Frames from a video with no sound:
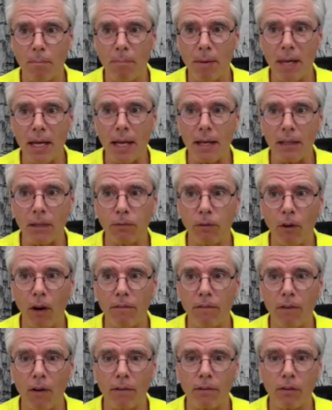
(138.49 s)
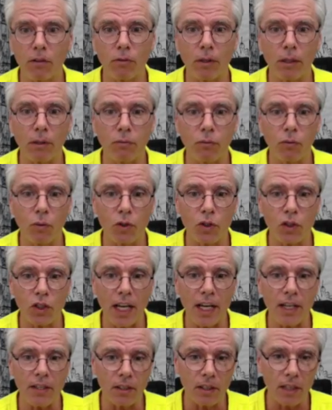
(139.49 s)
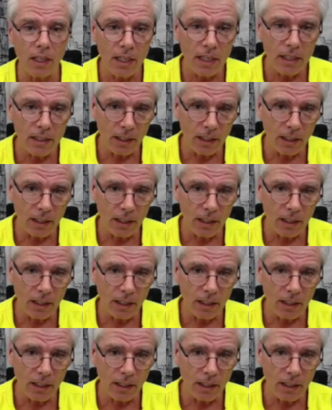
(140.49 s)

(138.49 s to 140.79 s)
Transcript: BS 5534 standard.